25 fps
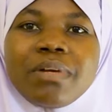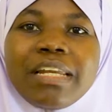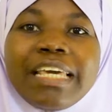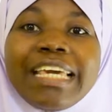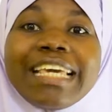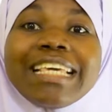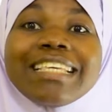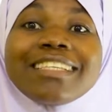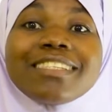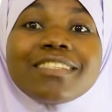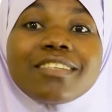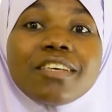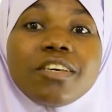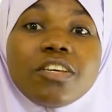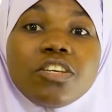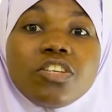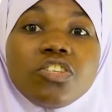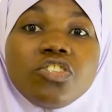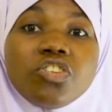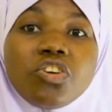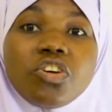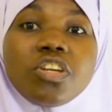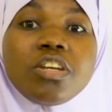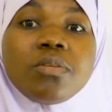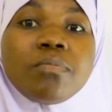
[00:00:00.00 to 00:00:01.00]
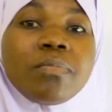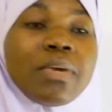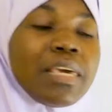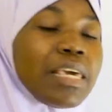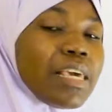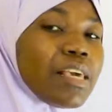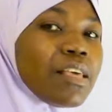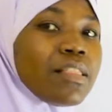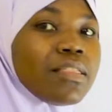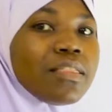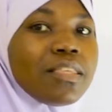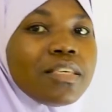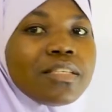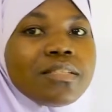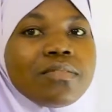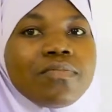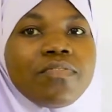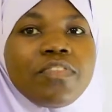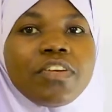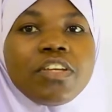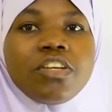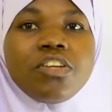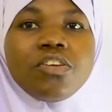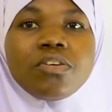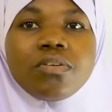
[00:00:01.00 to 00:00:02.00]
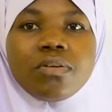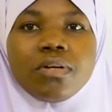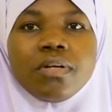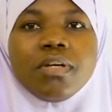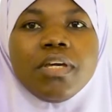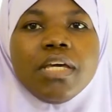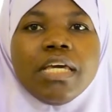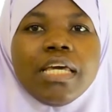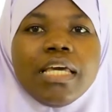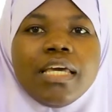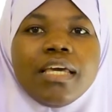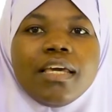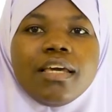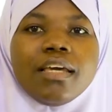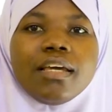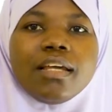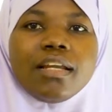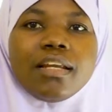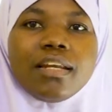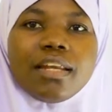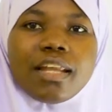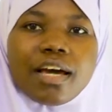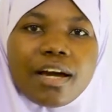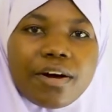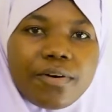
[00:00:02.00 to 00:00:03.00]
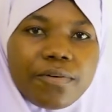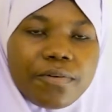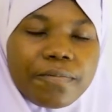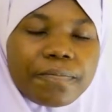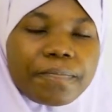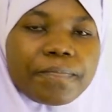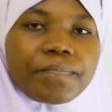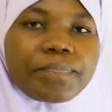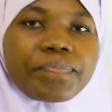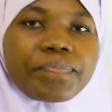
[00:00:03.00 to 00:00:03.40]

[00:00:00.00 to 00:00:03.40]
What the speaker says: please join me in this video. Now,